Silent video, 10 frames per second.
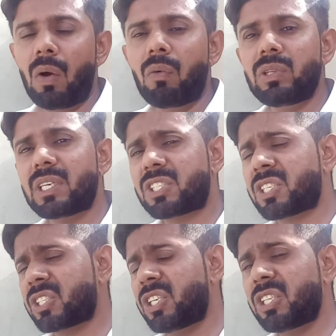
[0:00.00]
with the
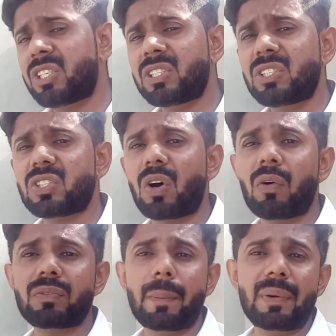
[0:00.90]
restrictions
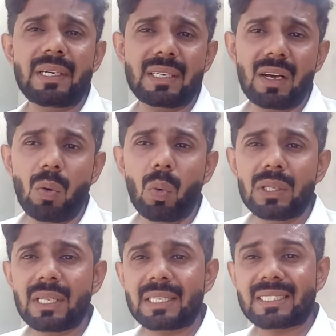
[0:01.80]
of the Britain,
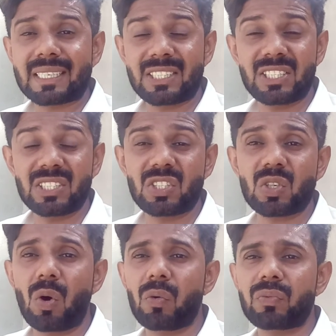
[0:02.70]
with the restrictions
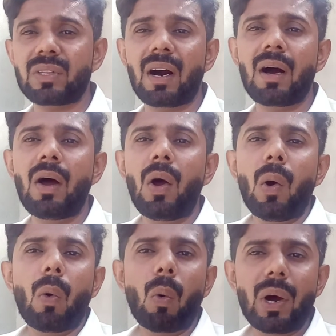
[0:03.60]
of the
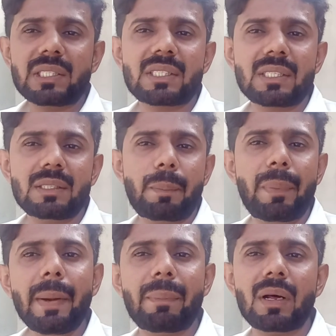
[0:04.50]
Western
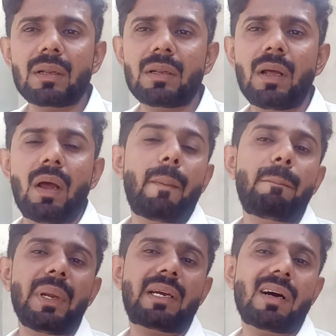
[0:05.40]
people,
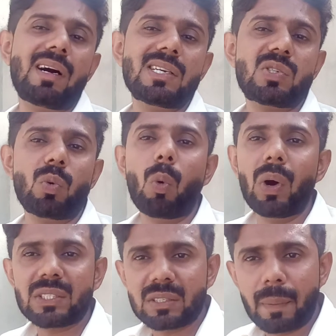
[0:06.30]
because
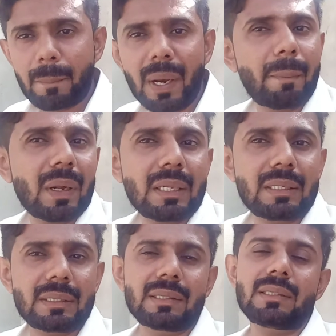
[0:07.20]
Western people,
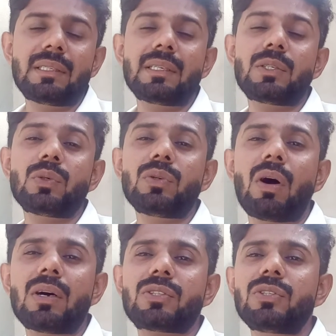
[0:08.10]
they do
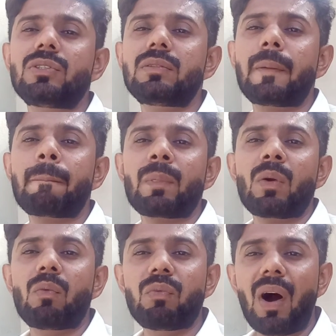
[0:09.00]
not
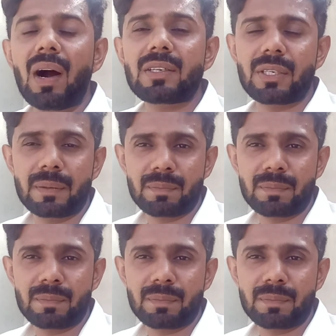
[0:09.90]
want